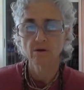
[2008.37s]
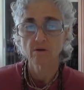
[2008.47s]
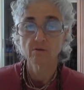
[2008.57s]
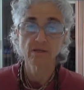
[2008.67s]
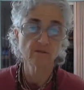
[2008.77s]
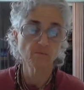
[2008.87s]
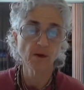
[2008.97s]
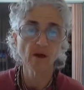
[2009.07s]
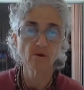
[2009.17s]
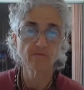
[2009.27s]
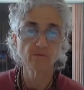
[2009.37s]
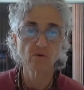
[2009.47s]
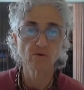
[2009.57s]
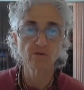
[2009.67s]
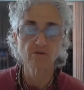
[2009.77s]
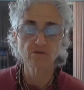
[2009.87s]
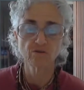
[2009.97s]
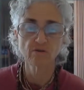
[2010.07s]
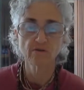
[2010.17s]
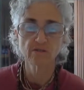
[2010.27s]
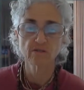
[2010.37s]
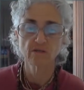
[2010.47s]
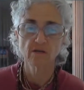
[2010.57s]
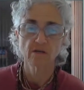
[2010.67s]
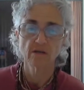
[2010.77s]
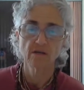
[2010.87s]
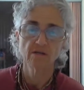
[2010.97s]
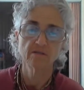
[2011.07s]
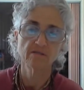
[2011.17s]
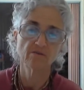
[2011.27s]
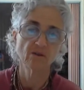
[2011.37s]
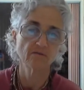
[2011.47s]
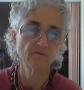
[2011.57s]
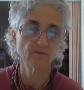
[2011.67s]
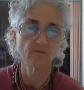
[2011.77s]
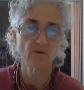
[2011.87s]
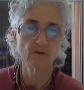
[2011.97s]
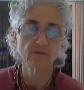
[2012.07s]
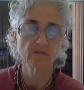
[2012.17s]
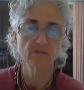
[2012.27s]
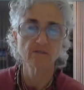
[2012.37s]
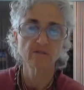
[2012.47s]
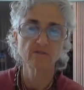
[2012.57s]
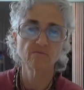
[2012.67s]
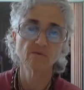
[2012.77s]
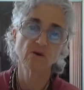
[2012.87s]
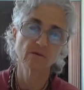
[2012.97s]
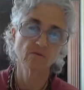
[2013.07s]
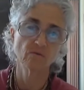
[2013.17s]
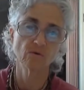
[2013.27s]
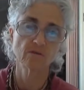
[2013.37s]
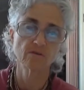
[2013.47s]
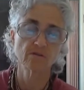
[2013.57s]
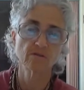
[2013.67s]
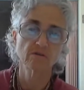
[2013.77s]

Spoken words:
well, that's the power of devotional service. These are not for devotees. These are for non-devotees.